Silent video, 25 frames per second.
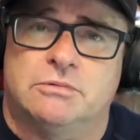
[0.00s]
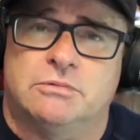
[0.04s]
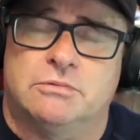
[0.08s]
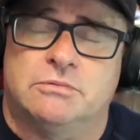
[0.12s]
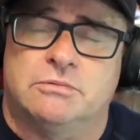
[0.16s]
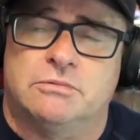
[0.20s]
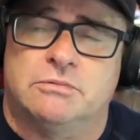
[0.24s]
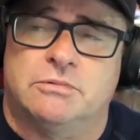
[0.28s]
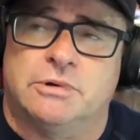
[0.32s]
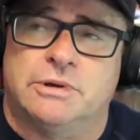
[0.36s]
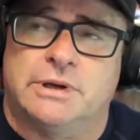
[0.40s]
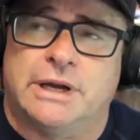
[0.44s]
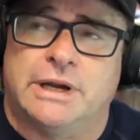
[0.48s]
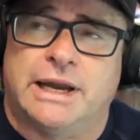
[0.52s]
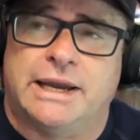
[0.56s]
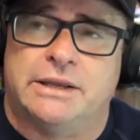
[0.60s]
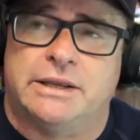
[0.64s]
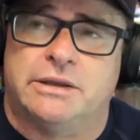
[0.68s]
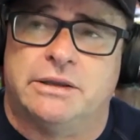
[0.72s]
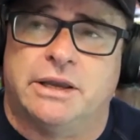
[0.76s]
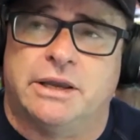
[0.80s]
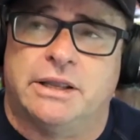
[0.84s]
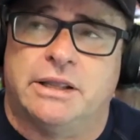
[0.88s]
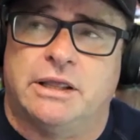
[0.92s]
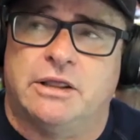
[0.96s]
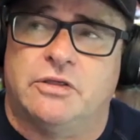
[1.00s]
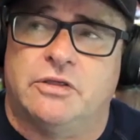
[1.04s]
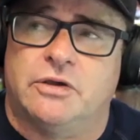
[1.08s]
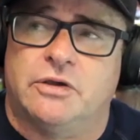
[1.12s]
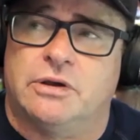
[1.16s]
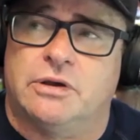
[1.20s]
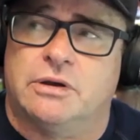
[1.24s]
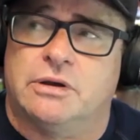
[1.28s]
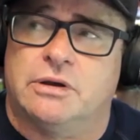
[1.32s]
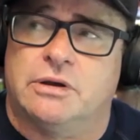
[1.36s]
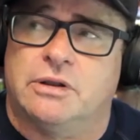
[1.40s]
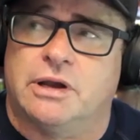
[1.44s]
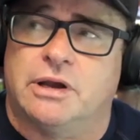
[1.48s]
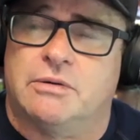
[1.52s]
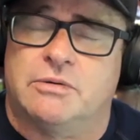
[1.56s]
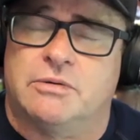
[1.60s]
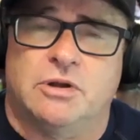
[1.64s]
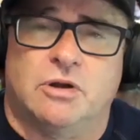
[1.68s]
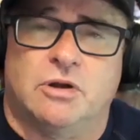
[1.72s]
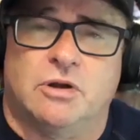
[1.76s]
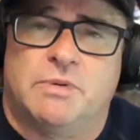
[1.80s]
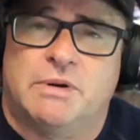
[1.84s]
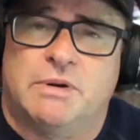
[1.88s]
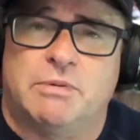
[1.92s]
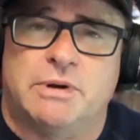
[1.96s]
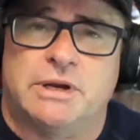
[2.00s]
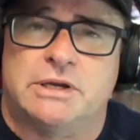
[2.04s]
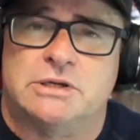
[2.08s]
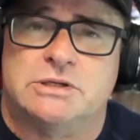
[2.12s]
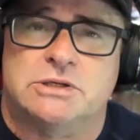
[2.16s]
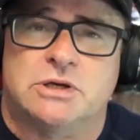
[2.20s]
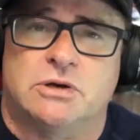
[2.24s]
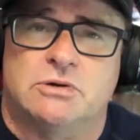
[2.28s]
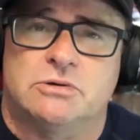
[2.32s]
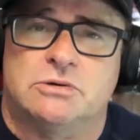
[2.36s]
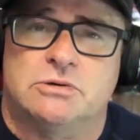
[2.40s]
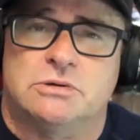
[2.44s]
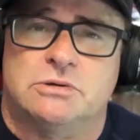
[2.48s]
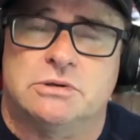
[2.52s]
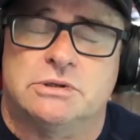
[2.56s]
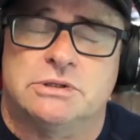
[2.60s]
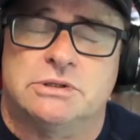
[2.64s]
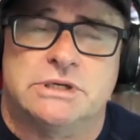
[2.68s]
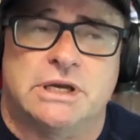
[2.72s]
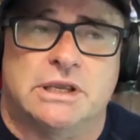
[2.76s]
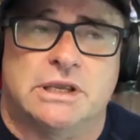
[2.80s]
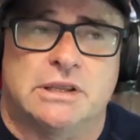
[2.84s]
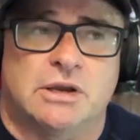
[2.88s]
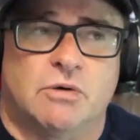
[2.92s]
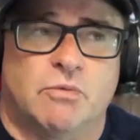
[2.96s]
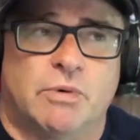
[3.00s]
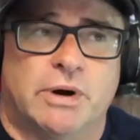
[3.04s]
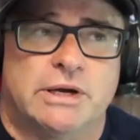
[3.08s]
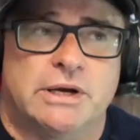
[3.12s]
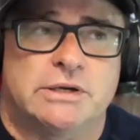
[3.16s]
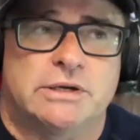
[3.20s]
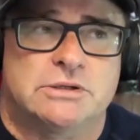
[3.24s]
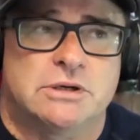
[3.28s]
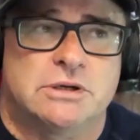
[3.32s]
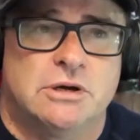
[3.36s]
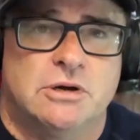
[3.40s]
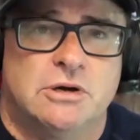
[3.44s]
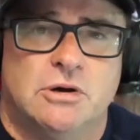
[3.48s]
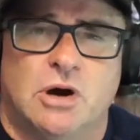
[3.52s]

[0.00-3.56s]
will hate anything. Like, you know, people get so set in their ways.